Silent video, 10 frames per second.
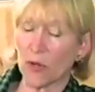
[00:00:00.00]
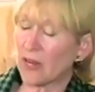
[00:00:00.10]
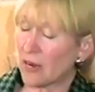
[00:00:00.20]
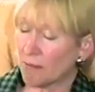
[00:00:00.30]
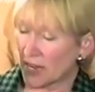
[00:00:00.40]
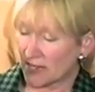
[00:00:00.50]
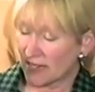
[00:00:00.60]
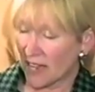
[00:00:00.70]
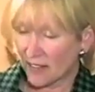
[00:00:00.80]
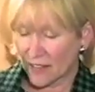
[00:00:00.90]
And I'm not
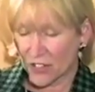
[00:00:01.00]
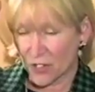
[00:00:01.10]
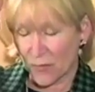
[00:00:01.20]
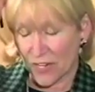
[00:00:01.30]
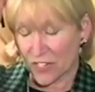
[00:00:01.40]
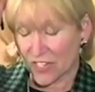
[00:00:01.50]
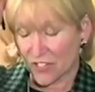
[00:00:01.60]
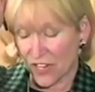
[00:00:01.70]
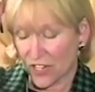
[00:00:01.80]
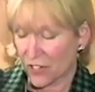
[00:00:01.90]
saying that just because they
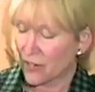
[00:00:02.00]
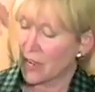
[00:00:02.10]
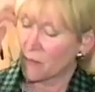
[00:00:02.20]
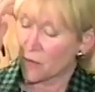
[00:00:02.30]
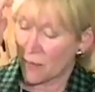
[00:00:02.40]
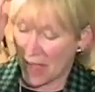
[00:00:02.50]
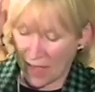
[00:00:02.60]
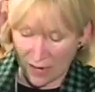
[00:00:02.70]
changed their name, they're bad.